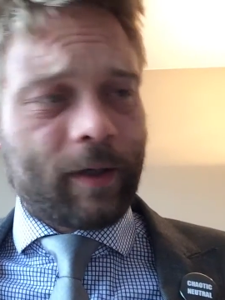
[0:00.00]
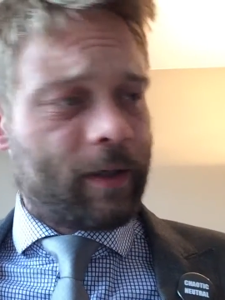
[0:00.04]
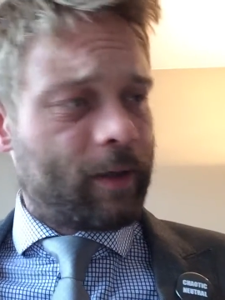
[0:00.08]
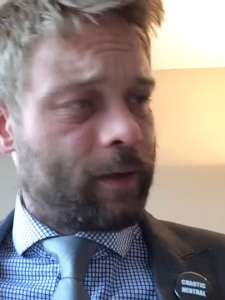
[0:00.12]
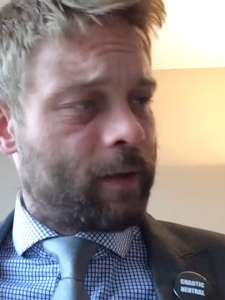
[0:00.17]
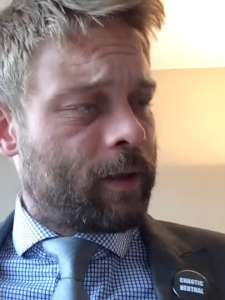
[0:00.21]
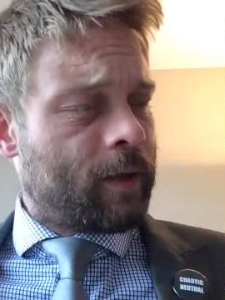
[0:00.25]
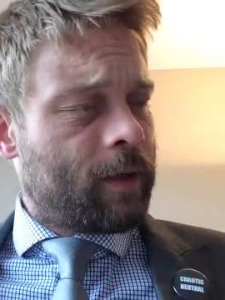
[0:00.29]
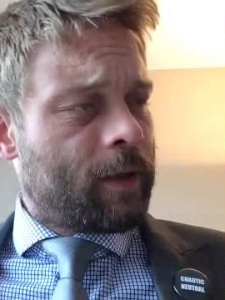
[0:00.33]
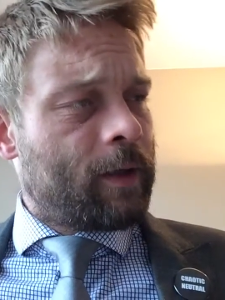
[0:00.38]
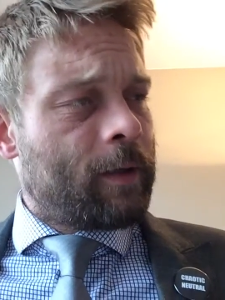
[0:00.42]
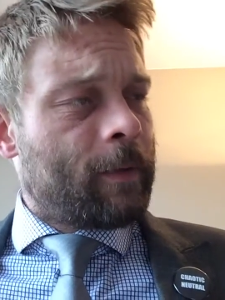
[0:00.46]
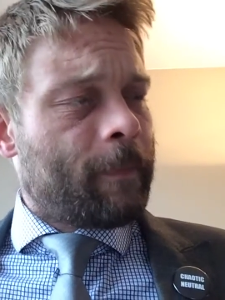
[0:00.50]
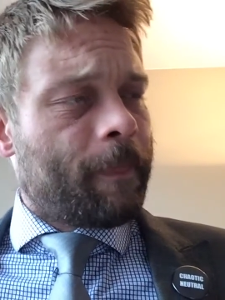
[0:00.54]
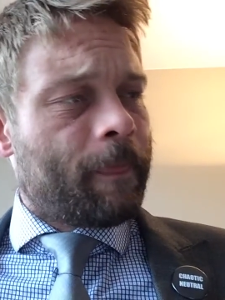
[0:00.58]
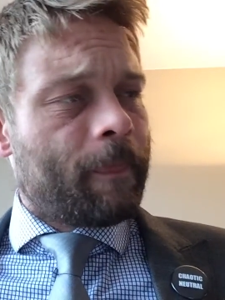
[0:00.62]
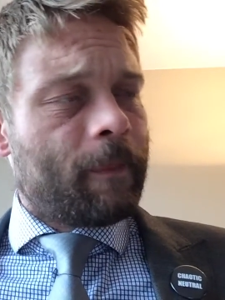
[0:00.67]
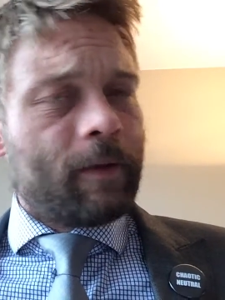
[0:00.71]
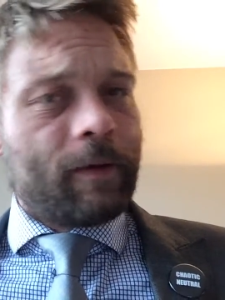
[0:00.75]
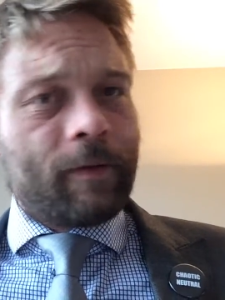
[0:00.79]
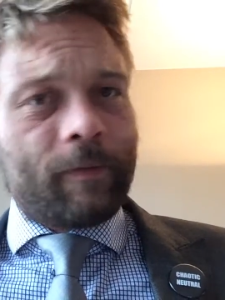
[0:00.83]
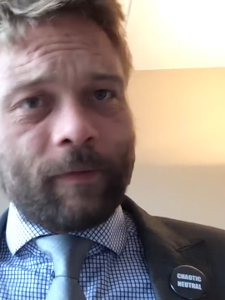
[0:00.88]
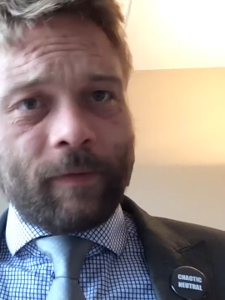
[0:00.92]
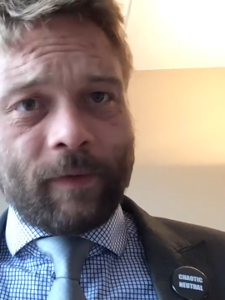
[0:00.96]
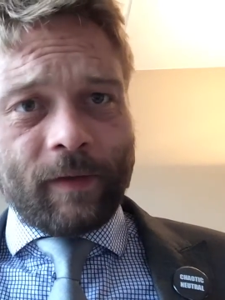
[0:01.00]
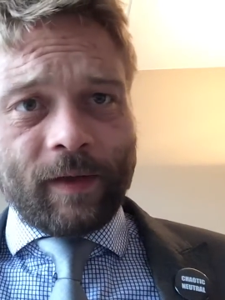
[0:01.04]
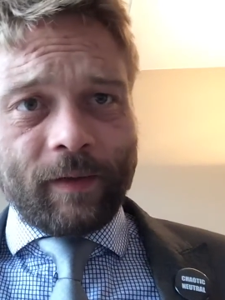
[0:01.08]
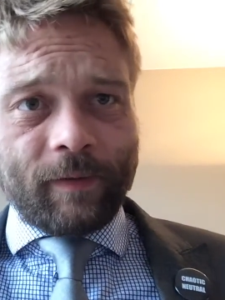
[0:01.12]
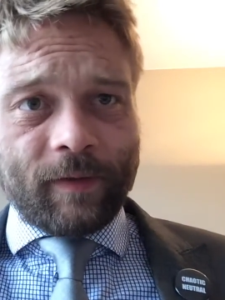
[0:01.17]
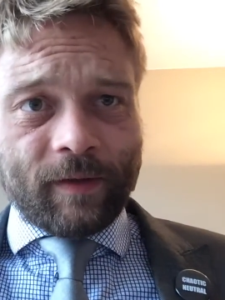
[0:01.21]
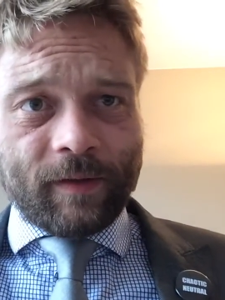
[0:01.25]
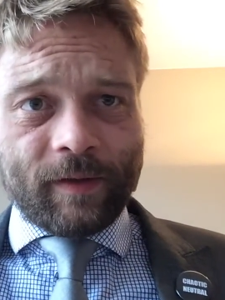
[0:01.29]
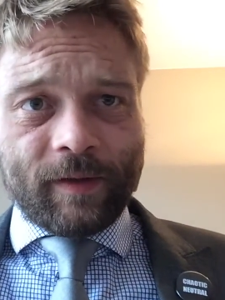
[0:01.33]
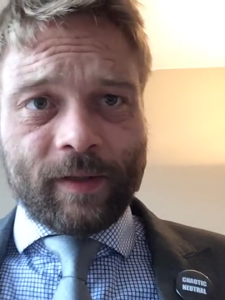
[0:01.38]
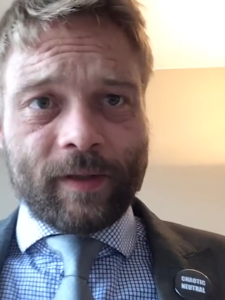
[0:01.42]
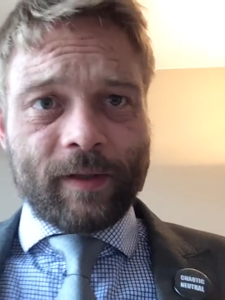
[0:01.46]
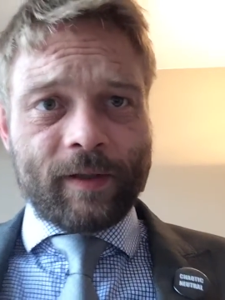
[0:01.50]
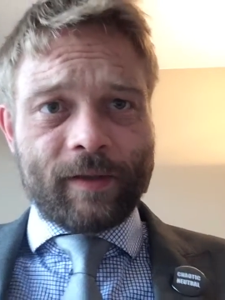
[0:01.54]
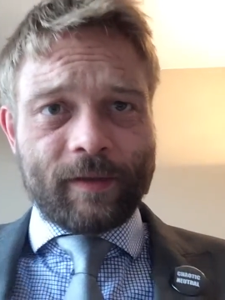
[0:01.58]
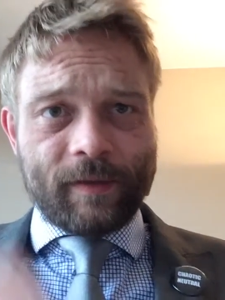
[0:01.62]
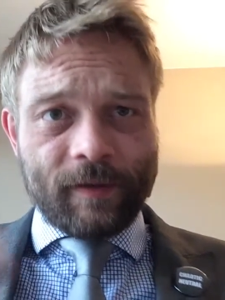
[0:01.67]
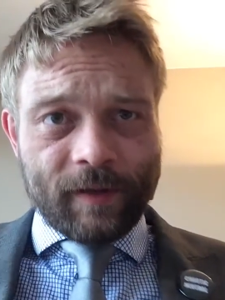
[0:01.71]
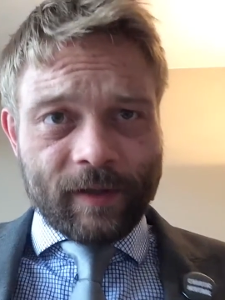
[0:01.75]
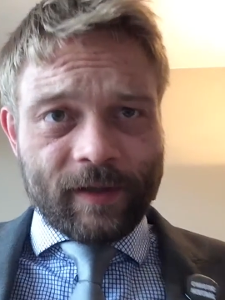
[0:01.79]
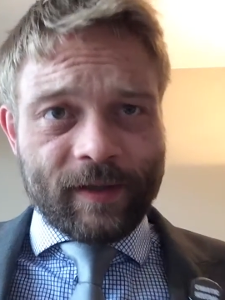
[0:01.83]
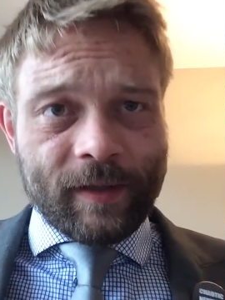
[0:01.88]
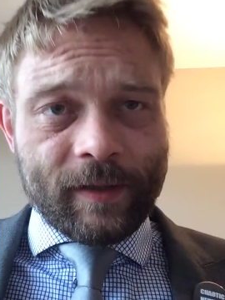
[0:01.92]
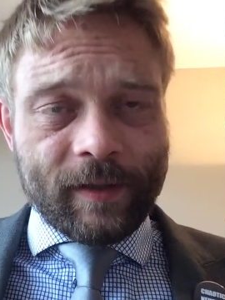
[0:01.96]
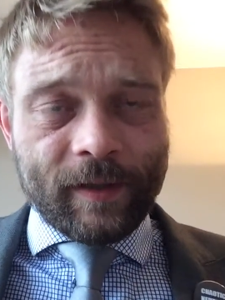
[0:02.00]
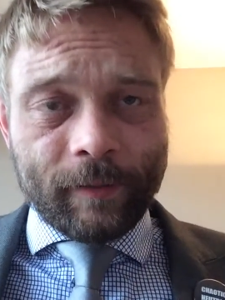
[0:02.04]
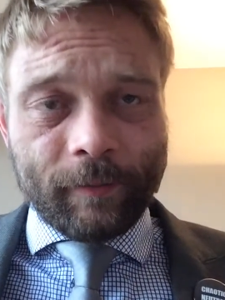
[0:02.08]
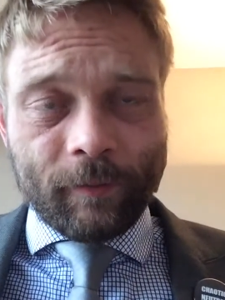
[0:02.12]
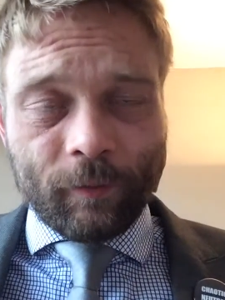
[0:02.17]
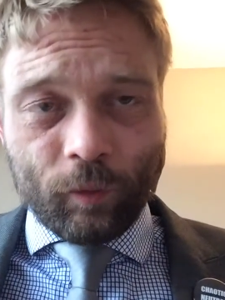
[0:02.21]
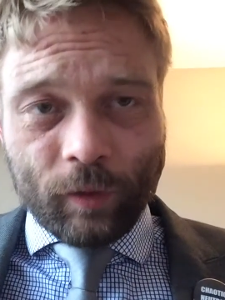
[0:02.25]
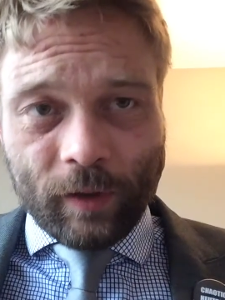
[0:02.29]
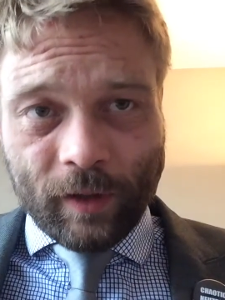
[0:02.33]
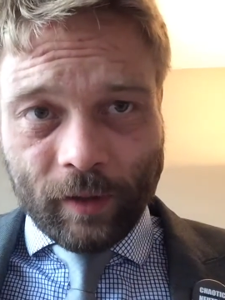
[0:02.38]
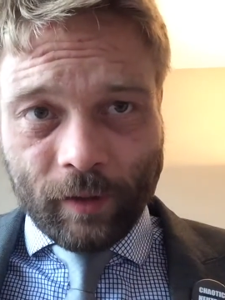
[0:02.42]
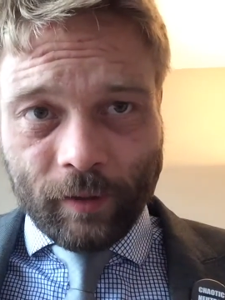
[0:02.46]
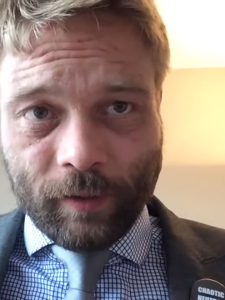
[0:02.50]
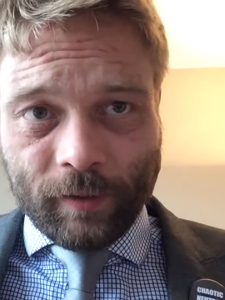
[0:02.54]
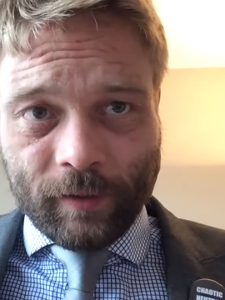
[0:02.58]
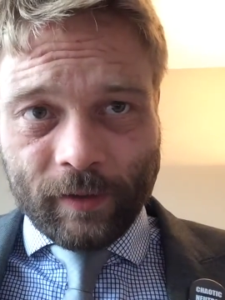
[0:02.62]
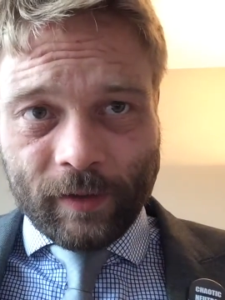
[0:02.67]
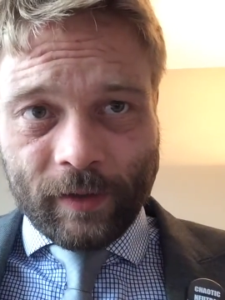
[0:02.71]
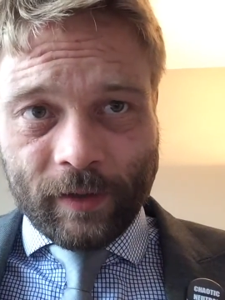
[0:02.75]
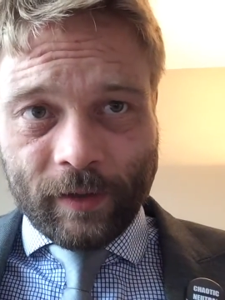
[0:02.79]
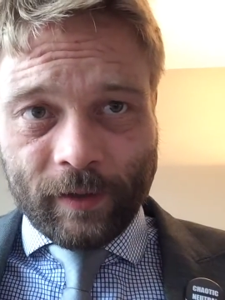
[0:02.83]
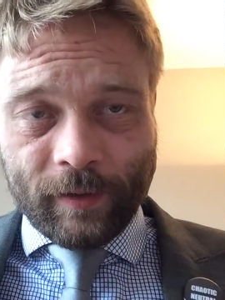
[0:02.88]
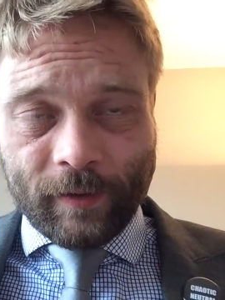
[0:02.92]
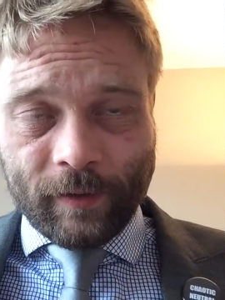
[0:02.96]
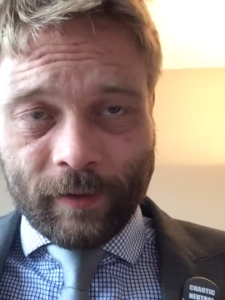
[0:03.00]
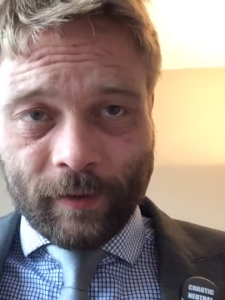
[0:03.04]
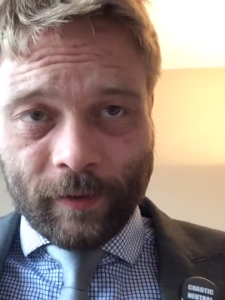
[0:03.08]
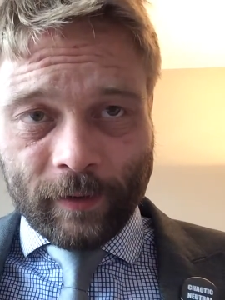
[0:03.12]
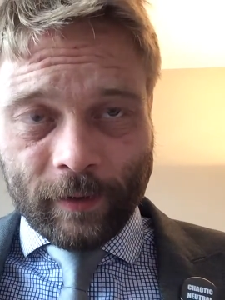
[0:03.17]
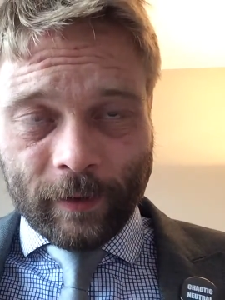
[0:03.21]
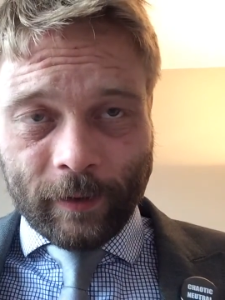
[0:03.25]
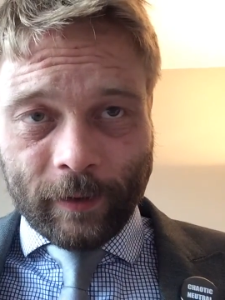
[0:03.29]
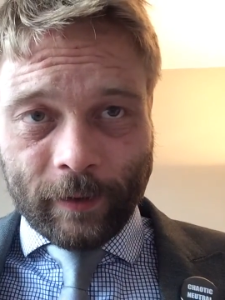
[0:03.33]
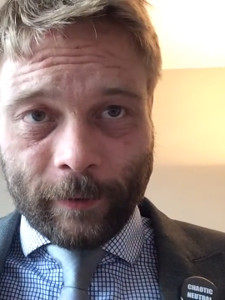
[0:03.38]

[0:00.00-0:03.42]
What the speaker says: And the system we use is